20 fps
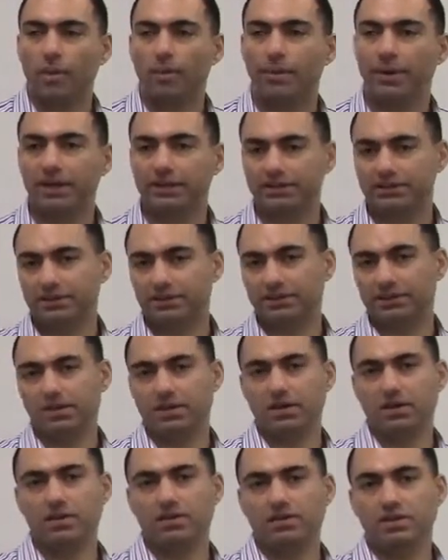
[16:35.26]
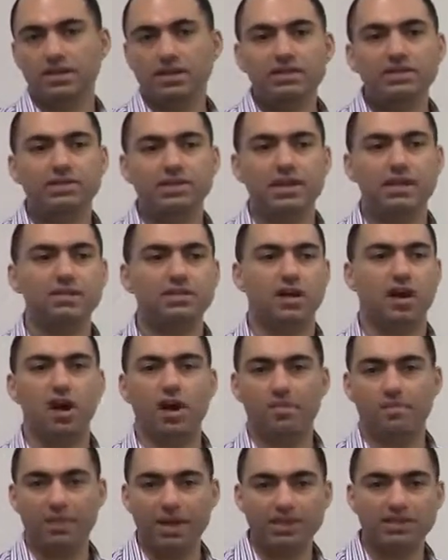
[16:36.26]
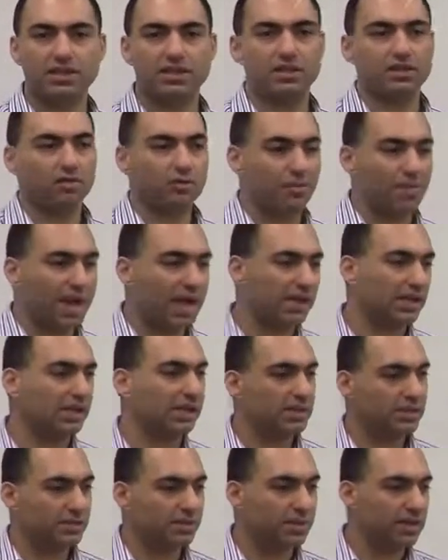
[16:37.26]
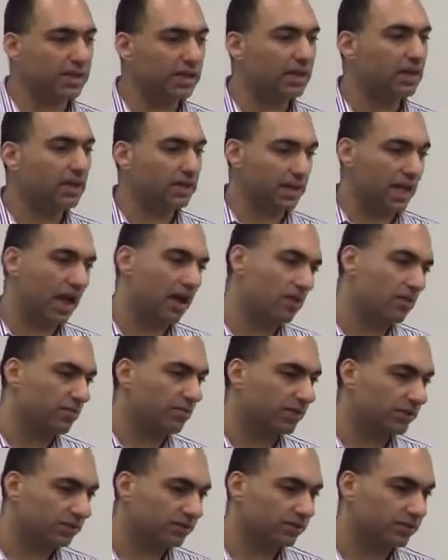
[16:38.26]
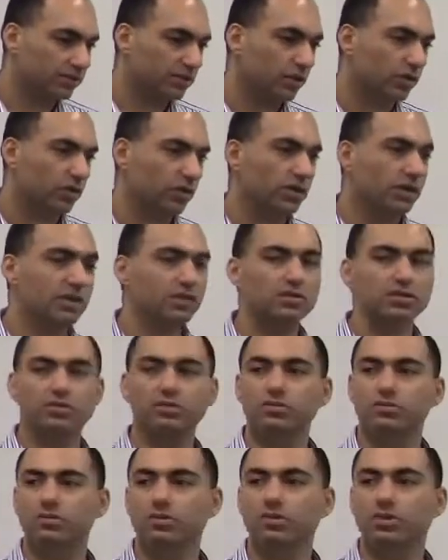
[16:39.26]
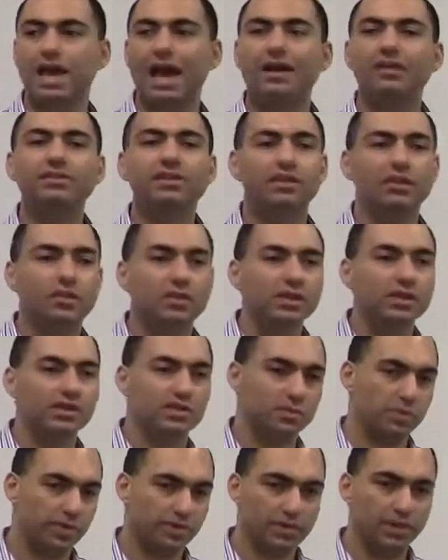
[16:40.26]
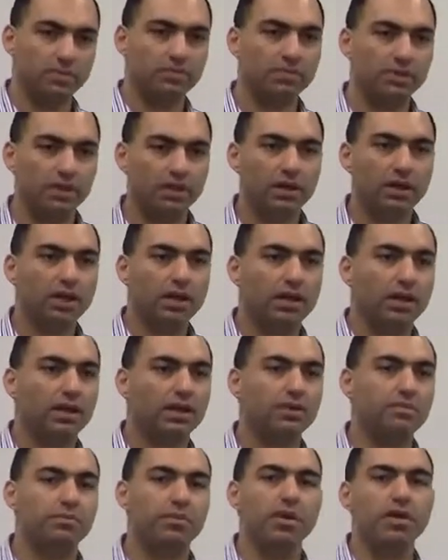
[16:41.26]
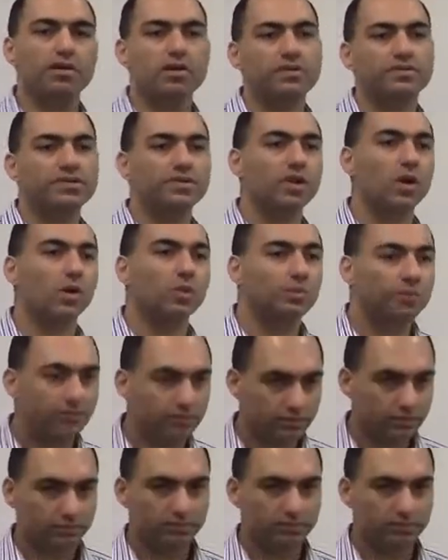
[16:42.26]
But these things are basically, grammatically speaking, uncountable. So you count the units with them. Like a bar of soap.